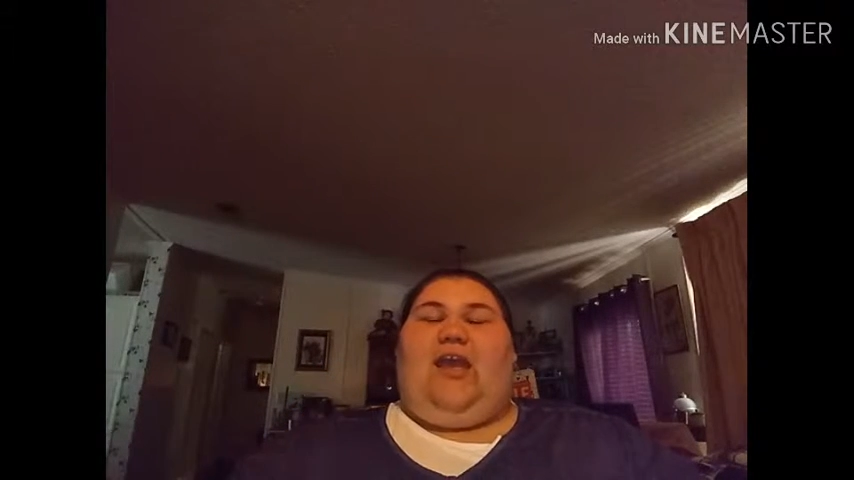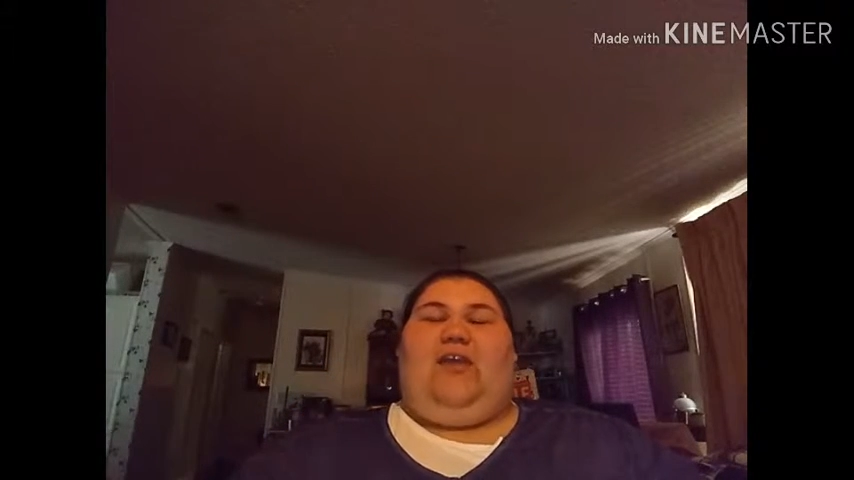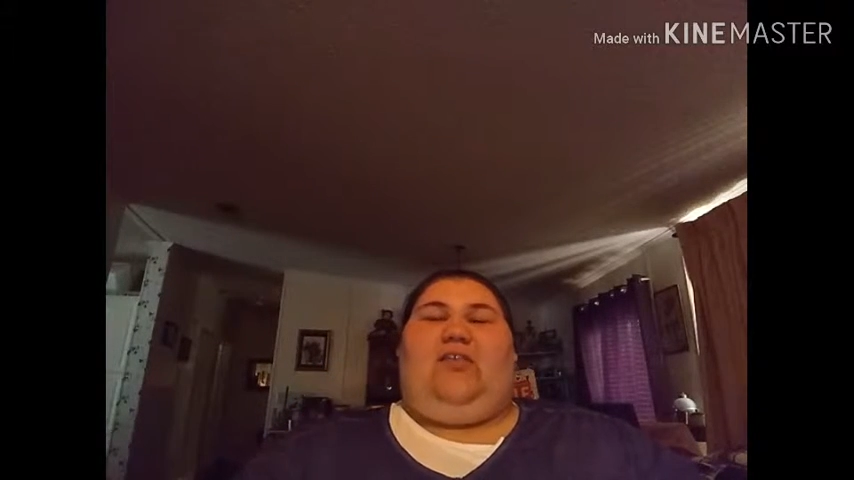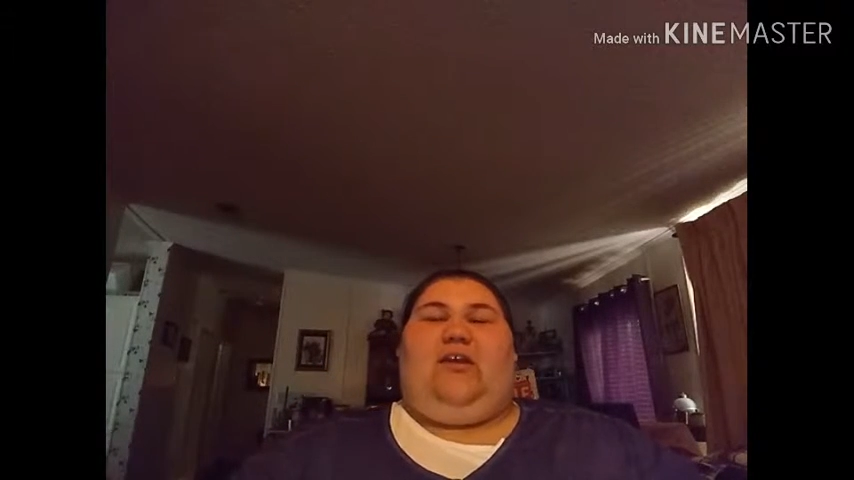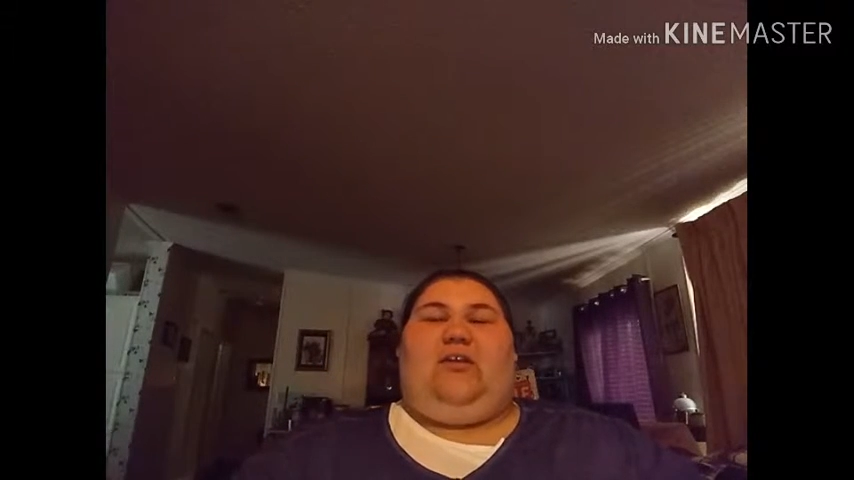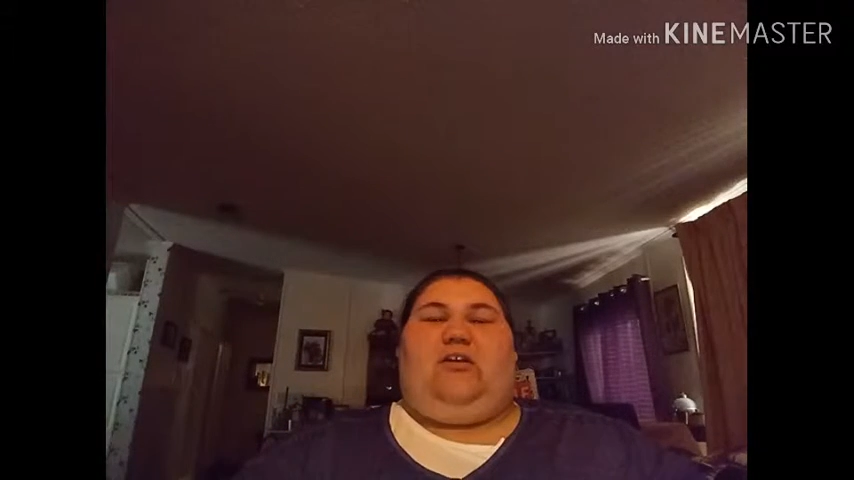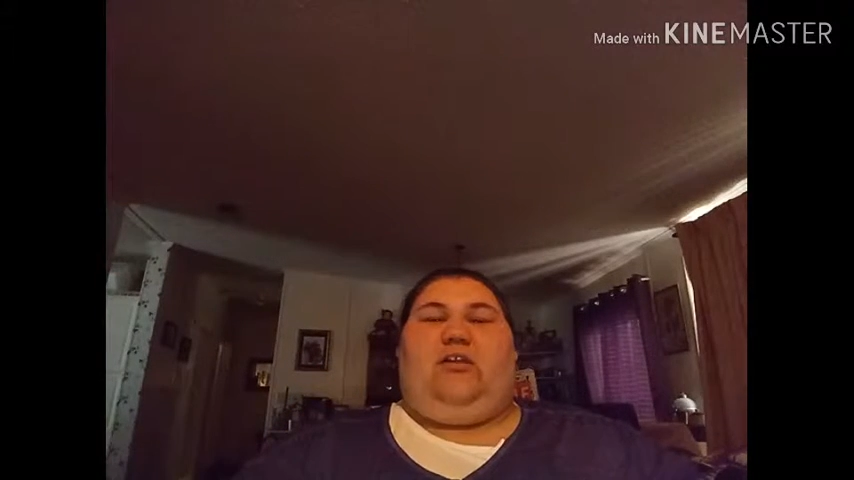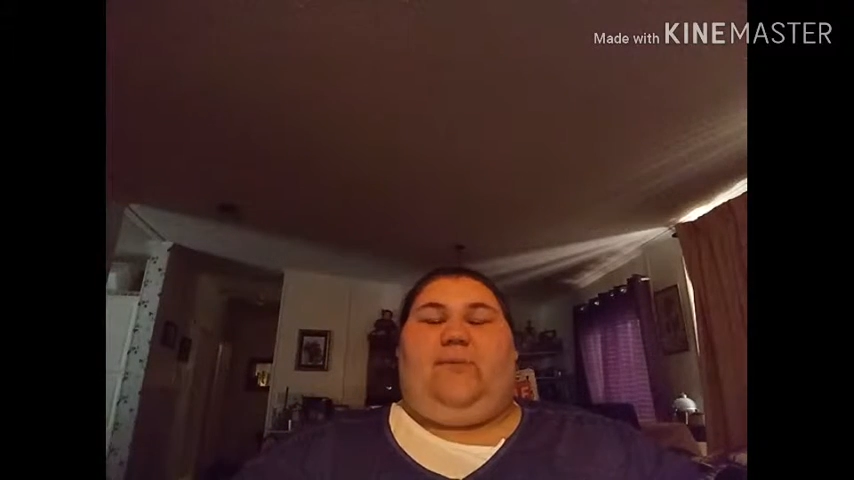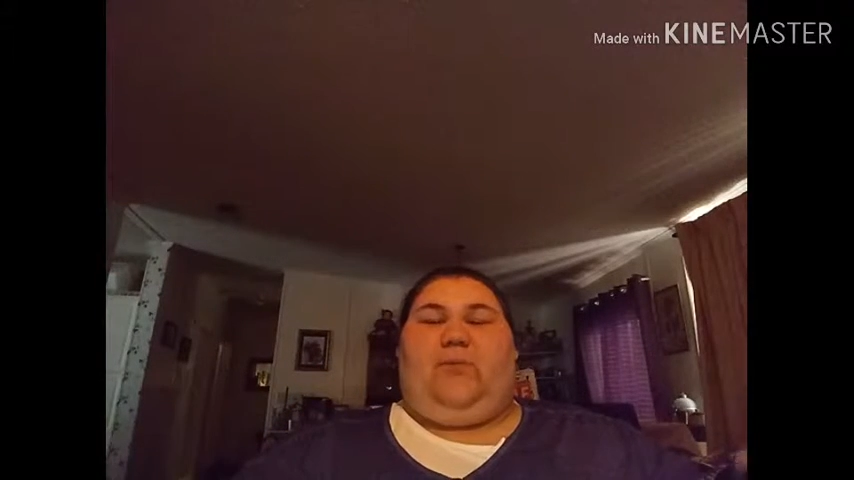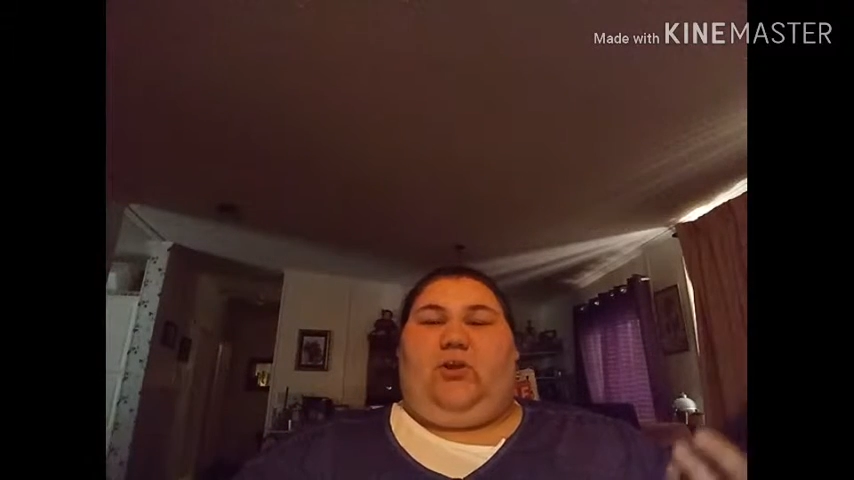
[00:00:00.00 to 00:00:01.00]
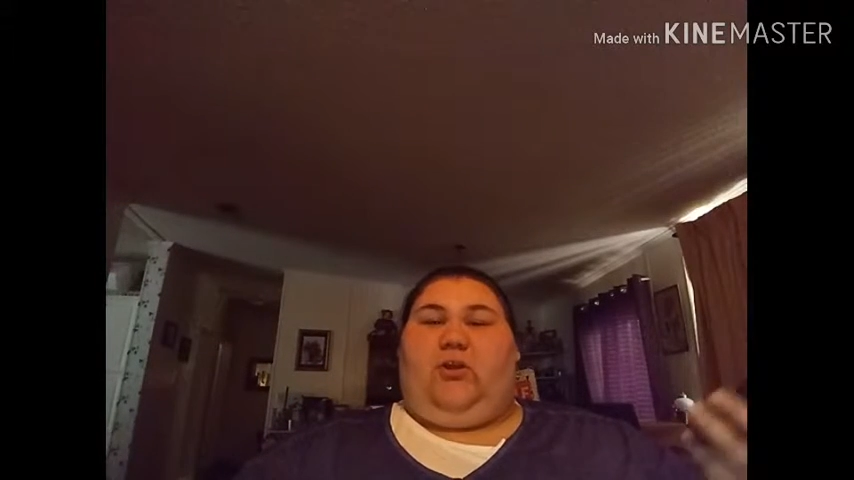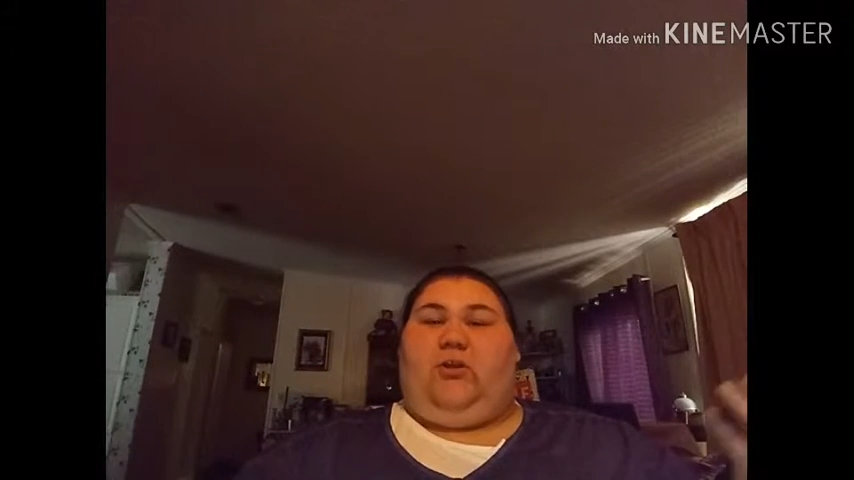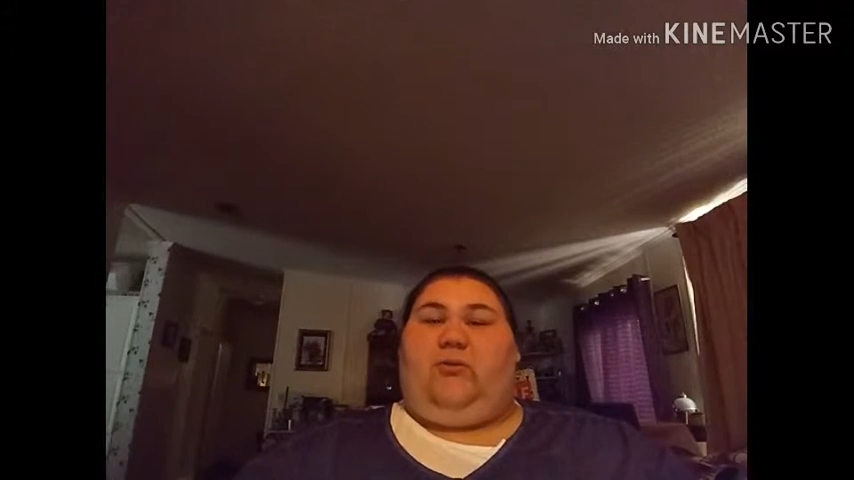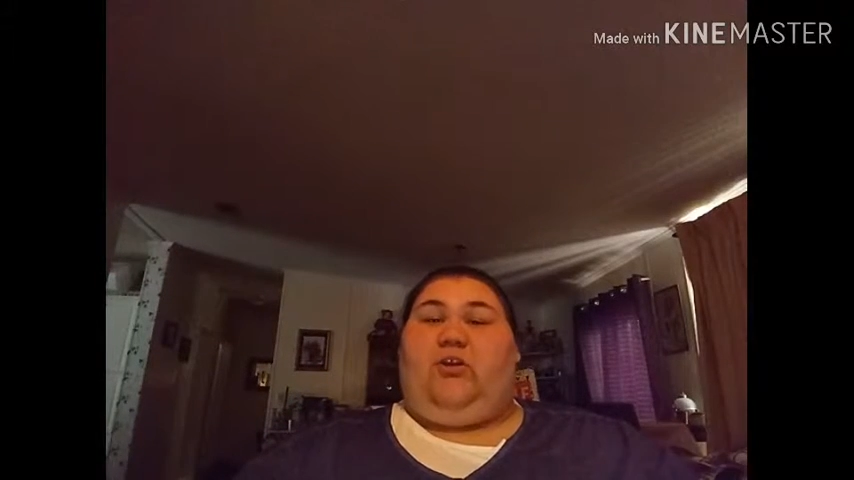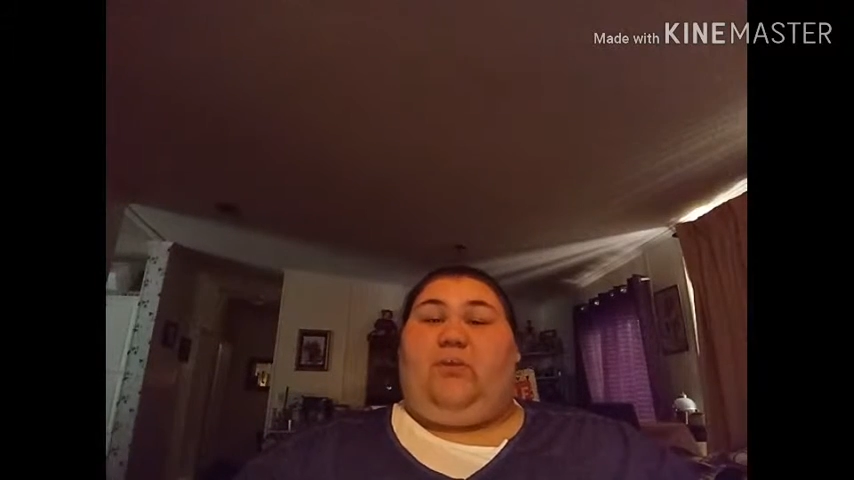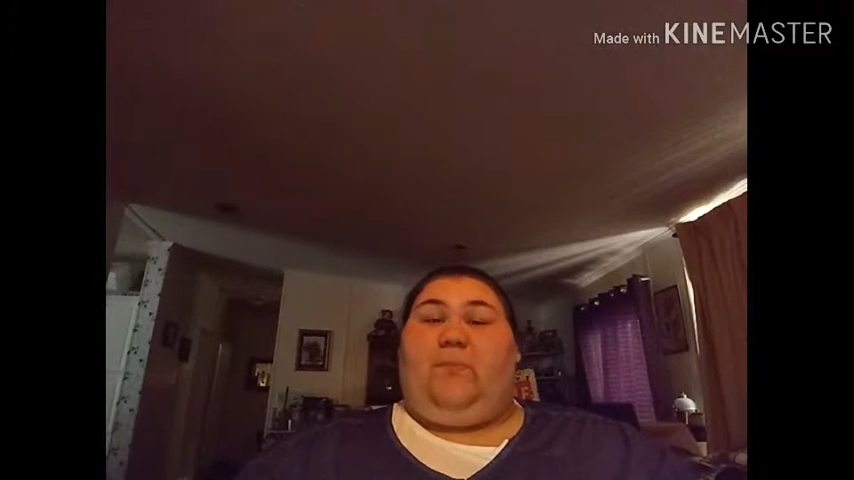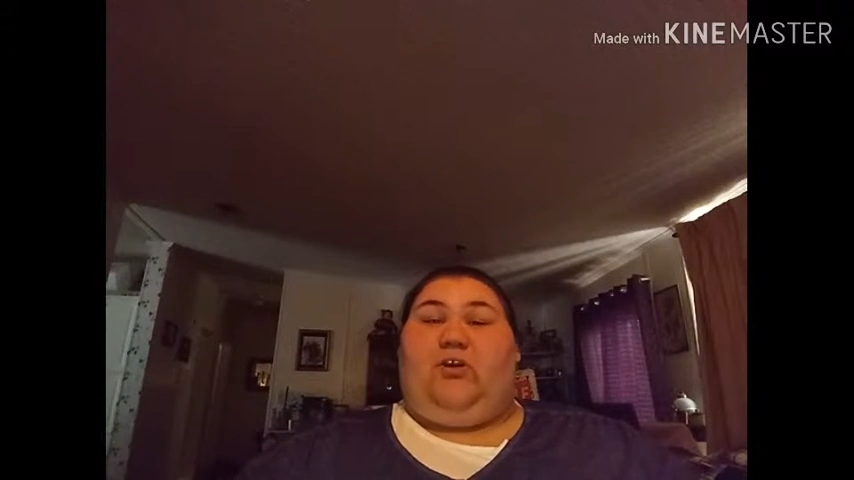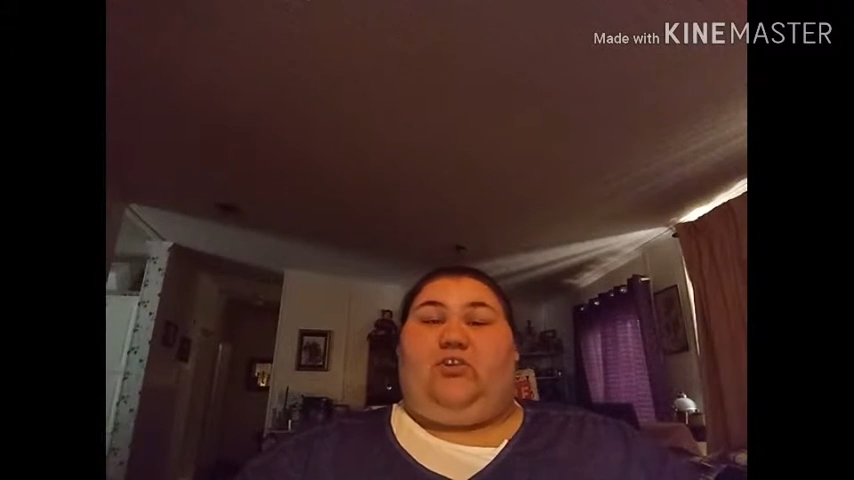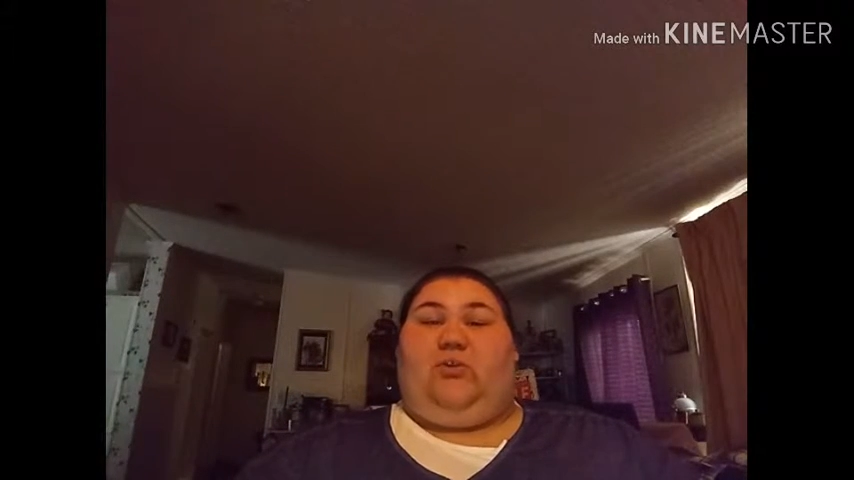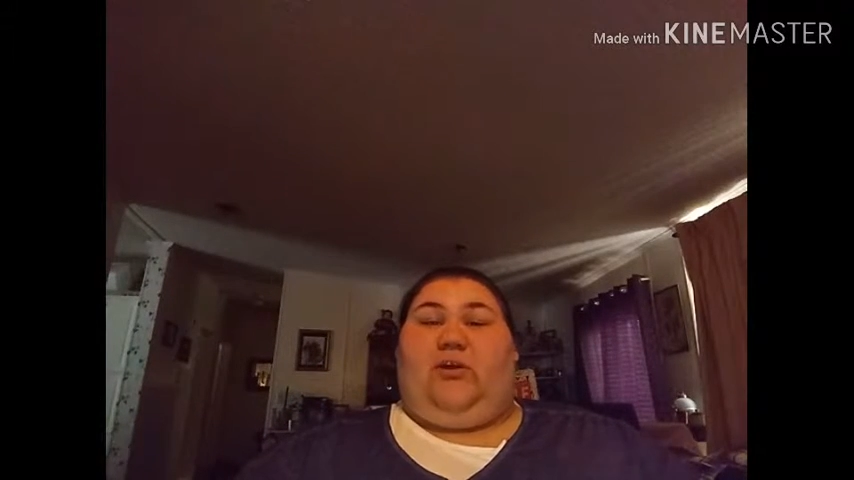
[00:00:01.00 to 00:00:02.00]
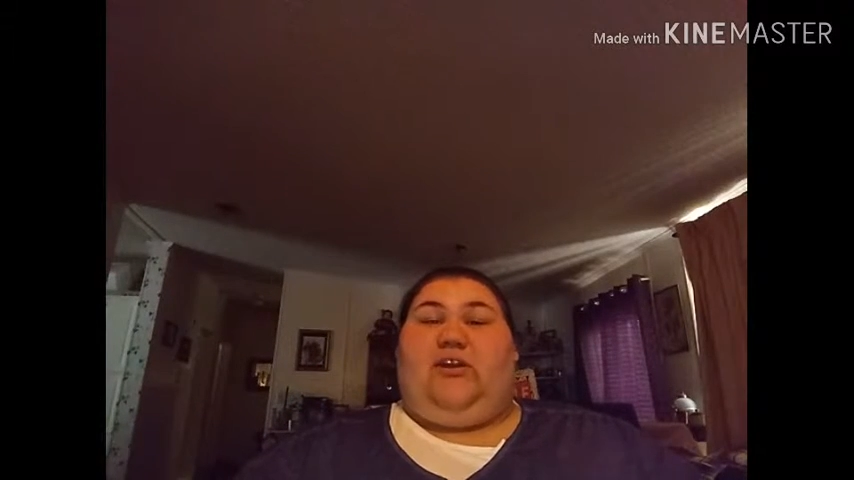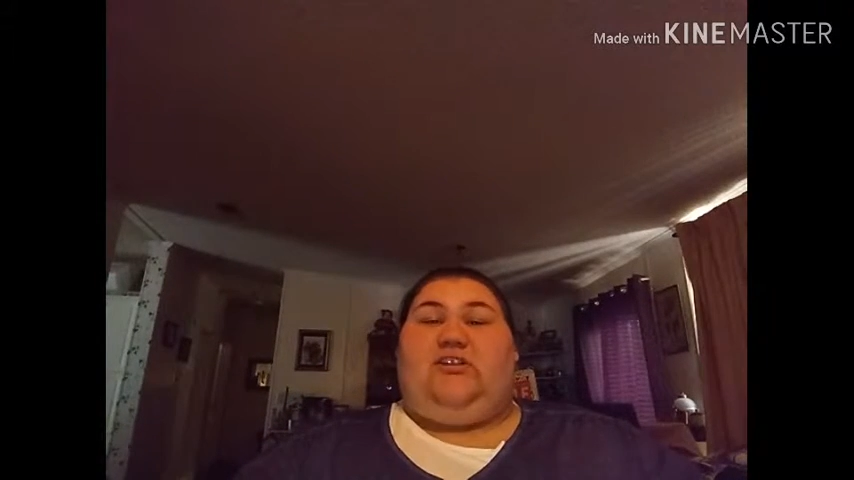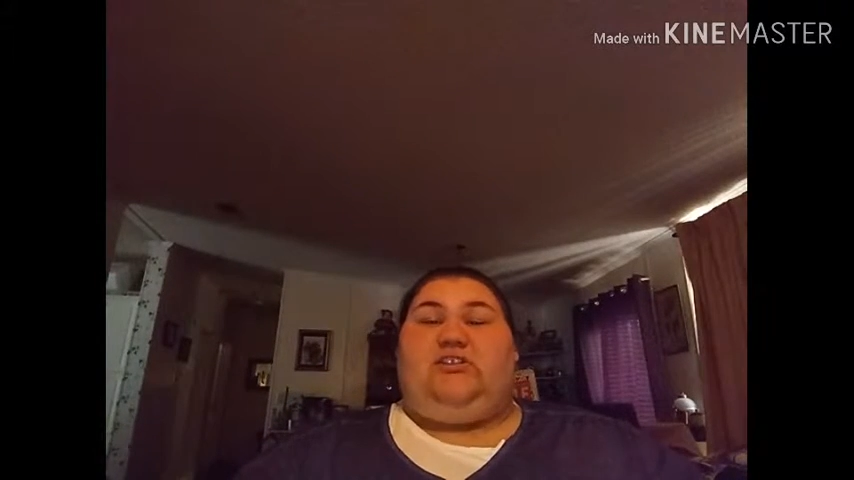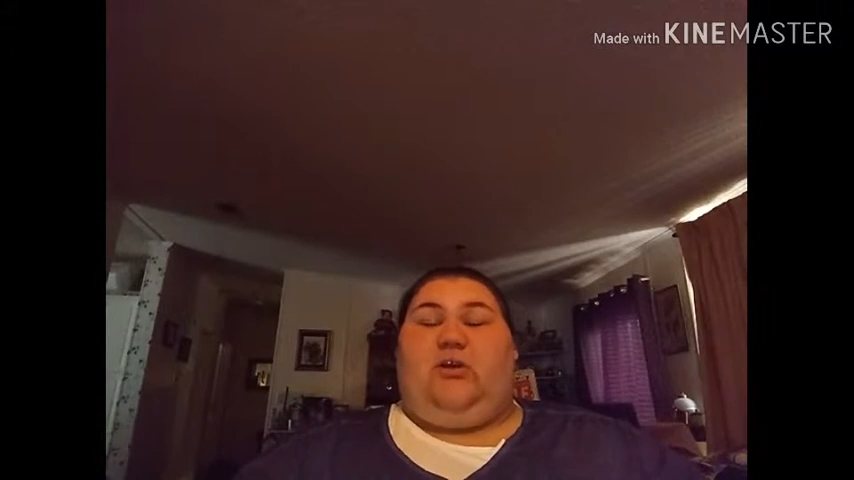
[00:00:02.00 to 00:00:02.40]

and then clip your cookbook to it.